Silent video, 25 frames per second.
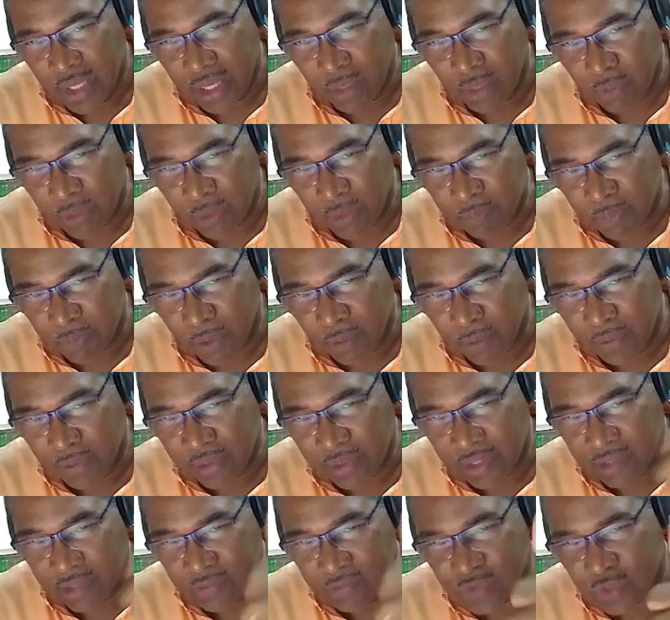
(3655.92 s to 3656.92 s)
And what power
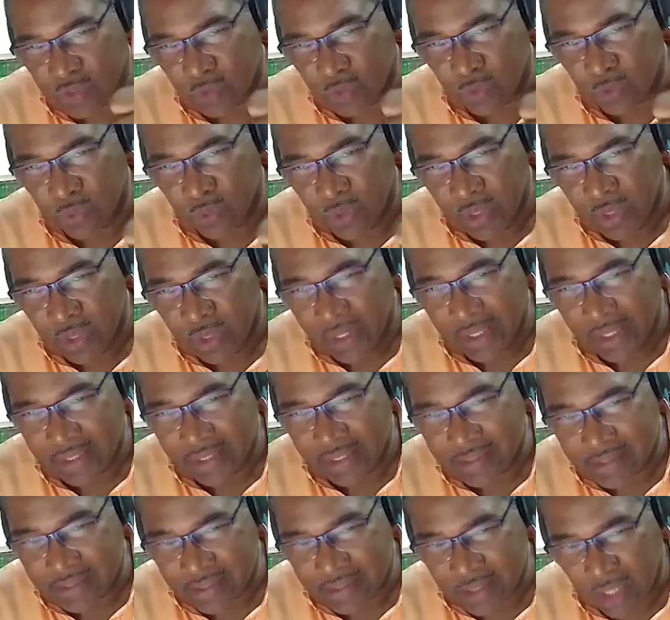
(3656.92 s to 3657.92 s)
gives you
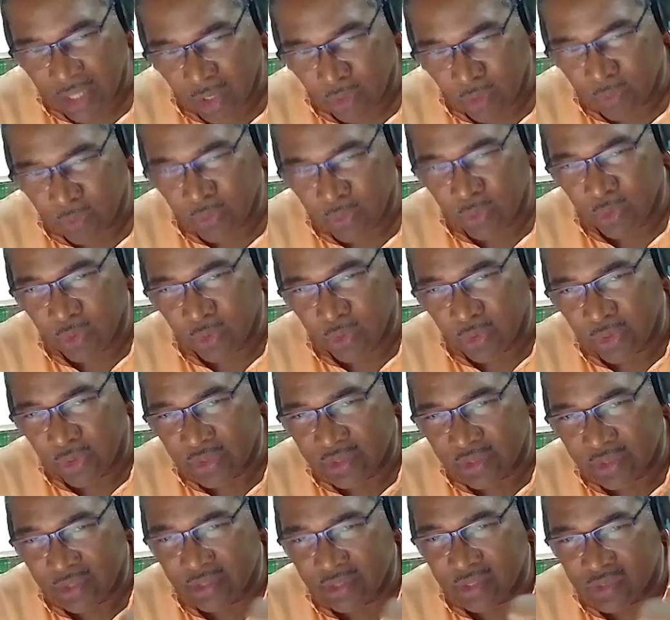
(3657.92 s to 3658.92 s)
is how you're going
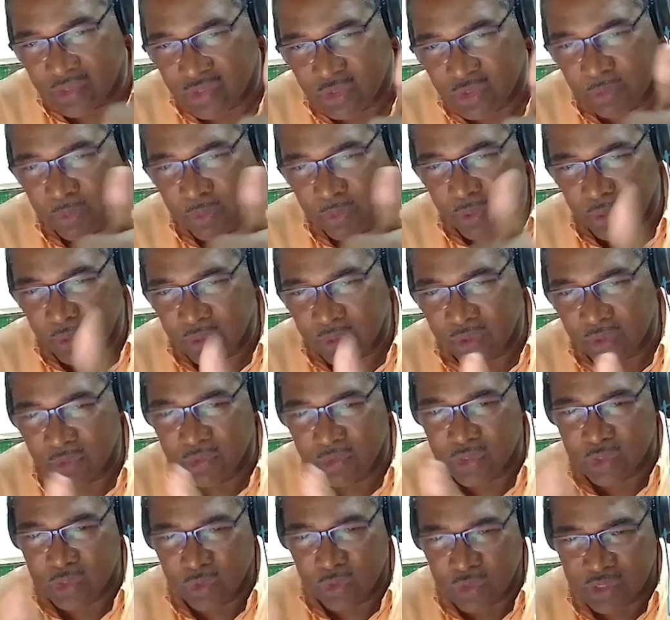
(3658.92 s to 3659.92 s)
to distribute the
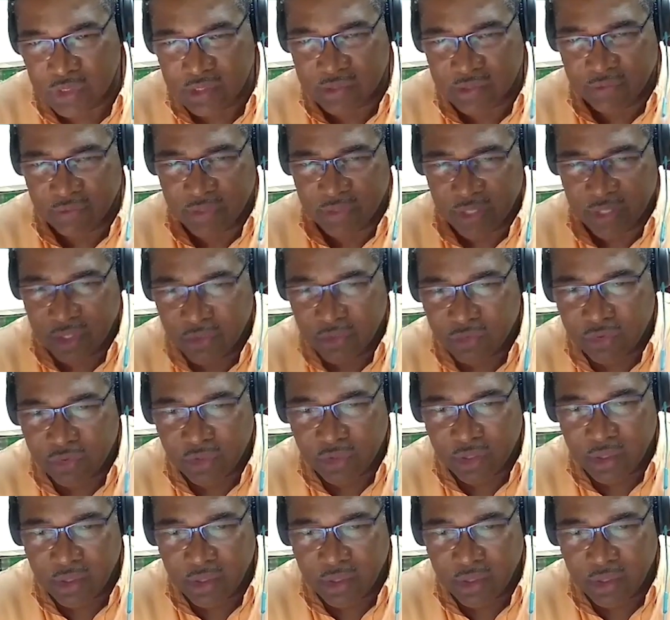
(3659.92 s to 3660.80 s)
resources of the country.